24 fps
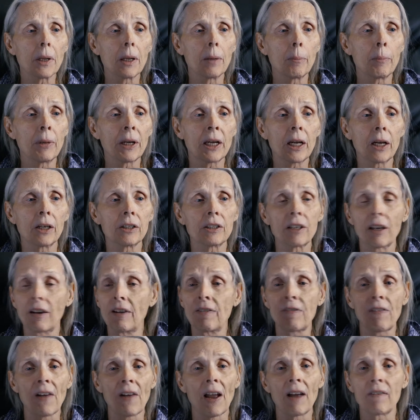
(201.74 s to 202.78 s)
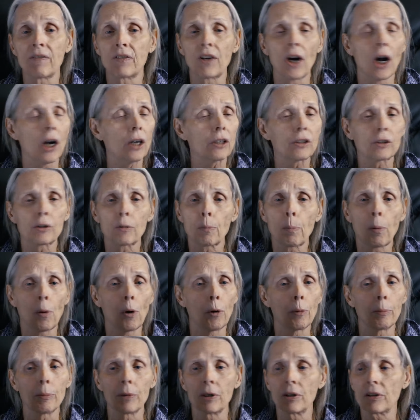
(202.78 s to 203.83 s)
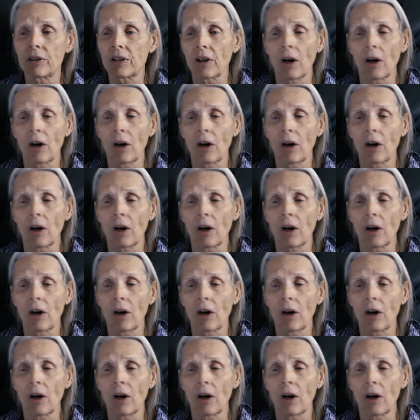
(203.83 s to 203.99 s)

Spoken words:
because if I have doctor's appointments,